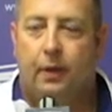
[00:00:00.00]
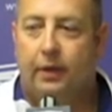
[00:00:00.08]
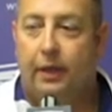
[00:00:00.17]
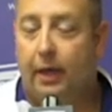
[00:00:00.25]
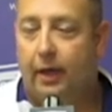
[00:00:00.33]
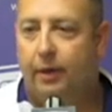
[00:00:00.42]

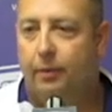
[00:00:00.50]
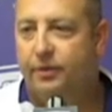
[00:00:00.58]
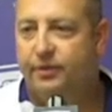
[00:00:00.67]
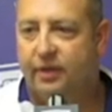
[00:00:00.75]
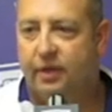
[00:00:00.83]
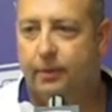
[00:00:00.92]
Yeah, it
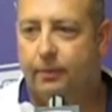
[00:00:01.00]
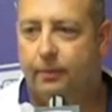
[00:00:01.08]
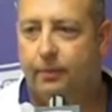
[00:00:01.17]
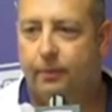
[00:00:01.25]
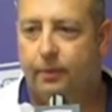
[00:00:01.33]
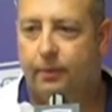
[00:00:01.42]
was
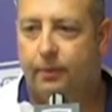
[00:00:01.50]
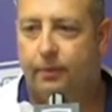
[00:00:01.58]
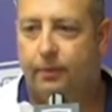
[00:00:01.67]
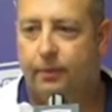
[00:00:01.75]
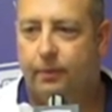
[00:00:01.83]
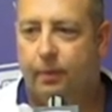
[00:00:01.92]

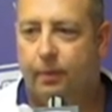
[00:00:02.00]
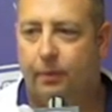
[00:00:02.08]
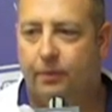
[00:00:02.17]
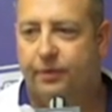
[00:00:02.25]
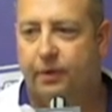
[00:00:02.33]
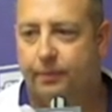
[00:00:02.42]

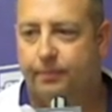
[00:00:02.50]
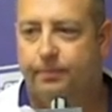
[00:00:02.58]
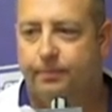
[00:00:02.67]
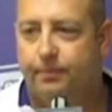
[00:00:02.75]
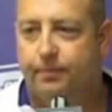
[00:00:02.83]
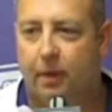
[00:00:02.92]
a
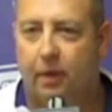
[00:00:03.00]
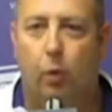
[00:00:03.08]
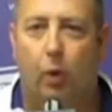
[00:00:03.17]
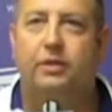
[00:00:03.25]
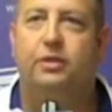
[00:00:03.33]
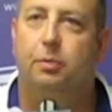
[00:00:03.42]

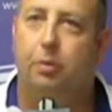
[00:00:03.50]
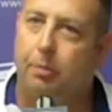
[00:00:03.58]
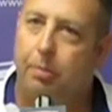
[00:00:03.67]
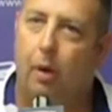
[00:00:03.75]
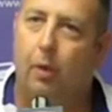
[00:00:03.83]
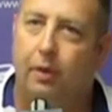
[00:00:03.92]

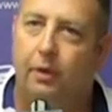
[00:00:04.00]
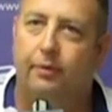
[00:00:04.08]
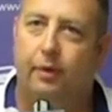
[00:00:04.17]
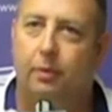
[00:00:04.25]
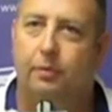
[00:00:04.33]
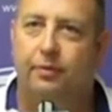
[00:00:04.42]
questionable opponent in
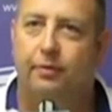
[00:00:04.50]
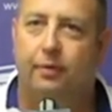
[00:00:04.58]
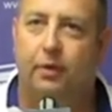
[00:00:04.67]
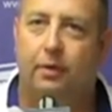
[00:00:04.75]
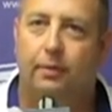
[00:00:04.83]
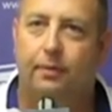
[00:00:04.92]
terms of
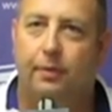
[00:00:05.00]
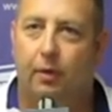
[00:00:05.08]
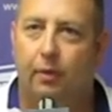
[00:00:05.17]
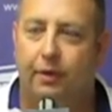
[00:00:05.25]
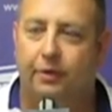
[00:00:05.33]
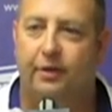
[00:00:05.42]

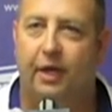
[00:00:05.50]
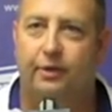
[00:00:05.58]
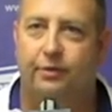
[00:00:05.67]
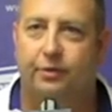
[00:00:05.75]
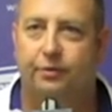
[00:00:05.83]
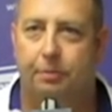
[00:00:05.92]
their
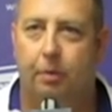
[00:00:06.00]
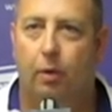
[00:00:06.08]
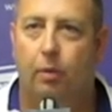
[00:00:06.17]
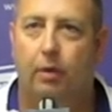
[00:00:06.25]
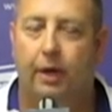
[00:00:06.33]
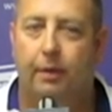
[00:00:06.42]
stature as a
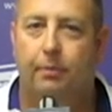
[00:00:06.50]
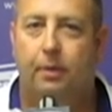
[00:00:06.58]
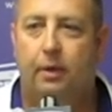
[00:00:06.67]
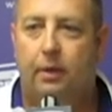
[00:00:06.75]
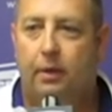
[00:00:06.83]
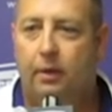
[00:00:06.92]
program.
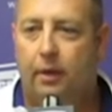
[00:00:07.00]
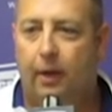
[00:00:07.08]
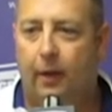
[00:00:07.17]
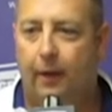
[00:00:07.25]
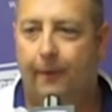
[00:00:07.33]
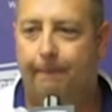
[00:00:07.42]

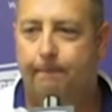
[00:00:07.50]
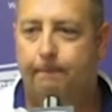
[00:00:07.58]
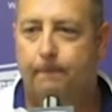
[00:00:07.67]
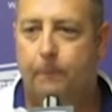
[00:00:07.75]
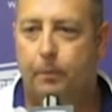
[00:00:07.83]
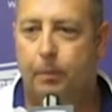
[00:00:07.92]

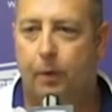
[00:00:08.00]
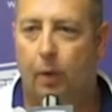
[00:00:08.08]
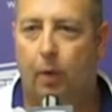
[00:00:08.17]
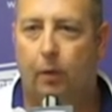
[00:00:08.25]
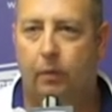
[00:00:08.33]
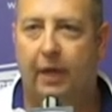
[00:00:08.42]

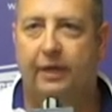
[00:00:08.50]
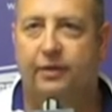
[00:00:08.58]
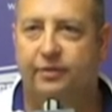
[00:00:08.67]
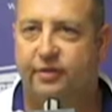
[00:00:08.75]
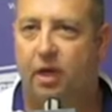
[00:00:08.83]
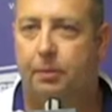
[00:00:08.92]
Late in
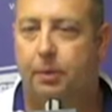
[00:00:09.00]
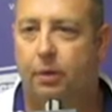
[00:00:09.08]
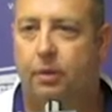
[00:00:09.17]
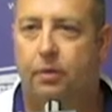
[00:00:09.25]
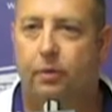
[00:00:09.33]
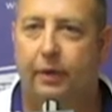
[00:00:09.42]
the
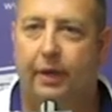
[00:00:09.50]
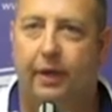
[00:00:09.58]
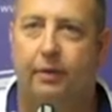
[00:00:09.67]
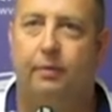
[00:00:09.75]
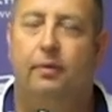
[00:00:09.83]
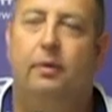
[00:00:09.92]
summer, we
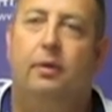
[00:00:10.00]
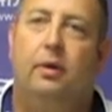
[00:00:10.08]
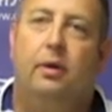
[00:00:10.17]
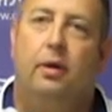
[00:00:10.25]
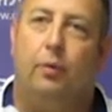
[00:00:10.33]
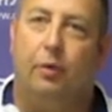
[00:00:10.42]
had
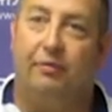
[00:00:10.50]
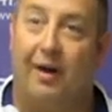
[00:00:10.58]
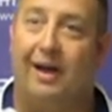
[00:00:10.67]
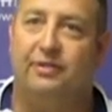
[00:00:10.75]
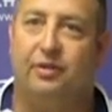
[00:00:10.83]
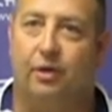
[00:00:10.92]

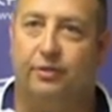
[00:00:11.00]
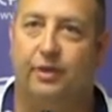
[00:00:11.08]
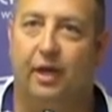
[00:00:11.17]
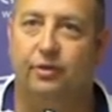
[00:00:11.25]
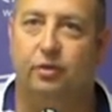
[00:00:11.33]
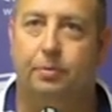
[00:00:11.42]
revised our
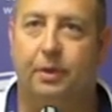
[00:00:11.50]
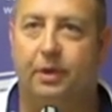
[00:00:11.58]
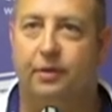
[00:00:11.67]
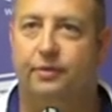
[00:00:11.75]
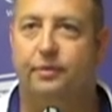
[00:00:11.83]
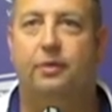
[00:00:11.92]
schedule
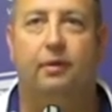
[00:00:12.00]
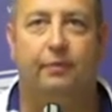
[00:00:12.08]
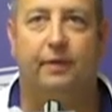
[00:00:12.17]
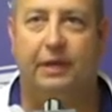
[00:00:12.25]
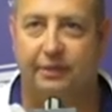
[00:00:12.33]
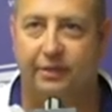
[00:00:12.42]
because
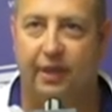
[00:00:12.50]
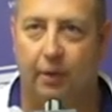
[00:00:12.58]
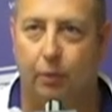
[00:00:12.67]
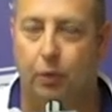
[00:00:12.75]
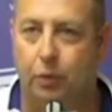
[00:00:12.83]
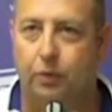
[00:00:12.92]
of
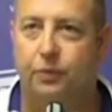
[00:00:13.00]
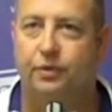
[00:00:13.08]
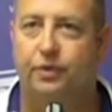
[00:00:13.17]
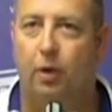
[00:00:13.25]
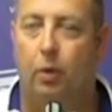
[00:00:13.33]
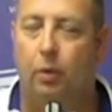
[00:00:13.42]
NCAA
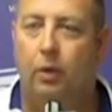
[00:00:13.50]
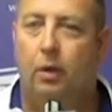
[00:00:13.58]
rules, so